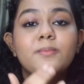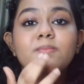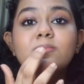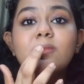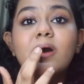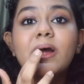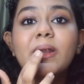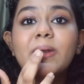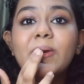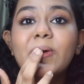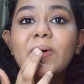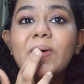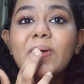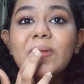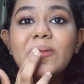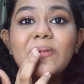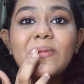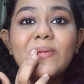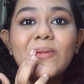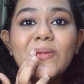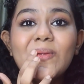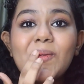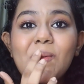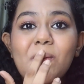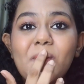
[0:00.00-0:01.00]
but
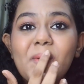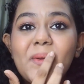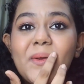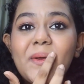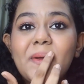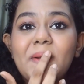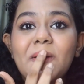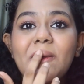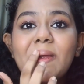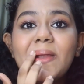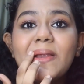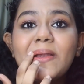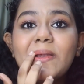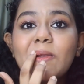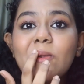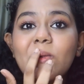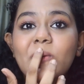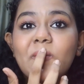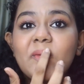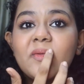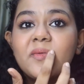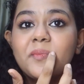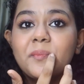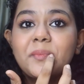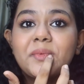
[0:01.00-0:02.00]
also it
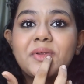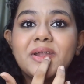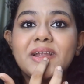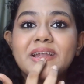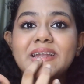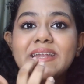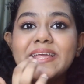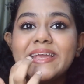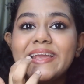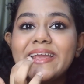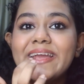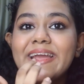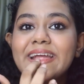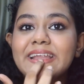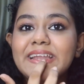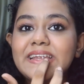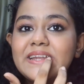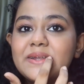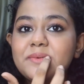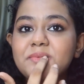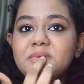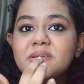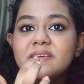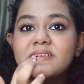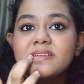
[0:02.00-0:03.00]
looks pretty and
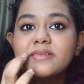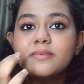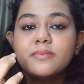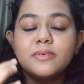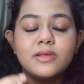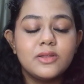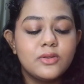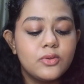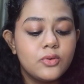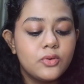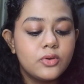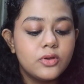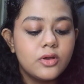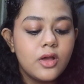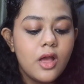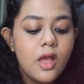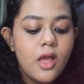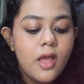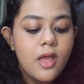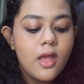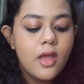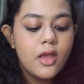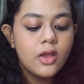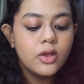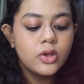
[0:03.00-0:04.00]
it makes me look
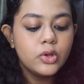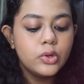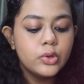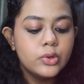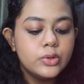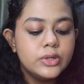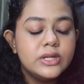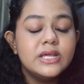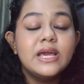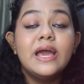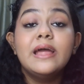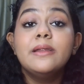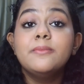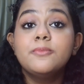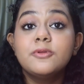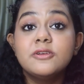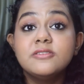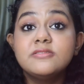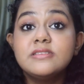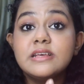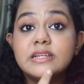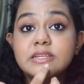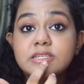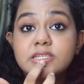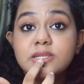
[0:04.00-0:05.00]
good and
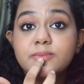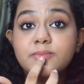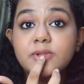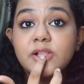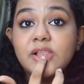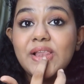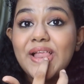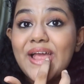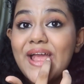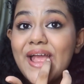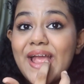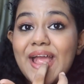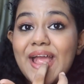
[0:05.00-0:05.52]
presentable.